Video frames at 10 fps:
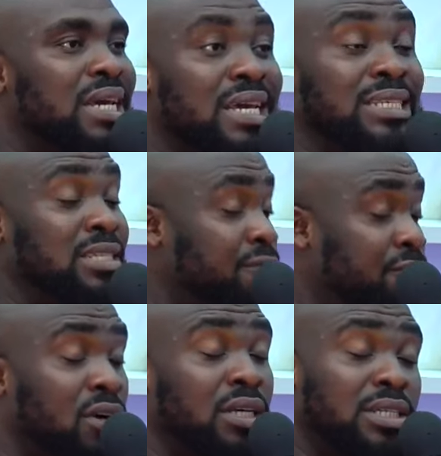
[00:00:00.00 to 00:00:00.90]
It is
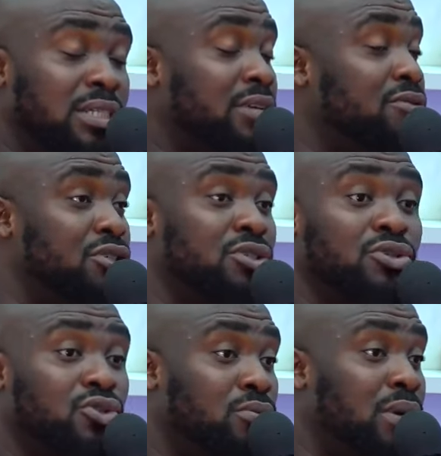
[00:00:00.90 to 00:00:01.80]
fucking generational
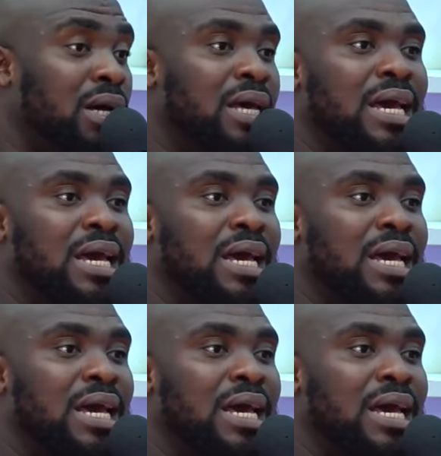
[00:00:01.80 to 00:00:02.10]
trauma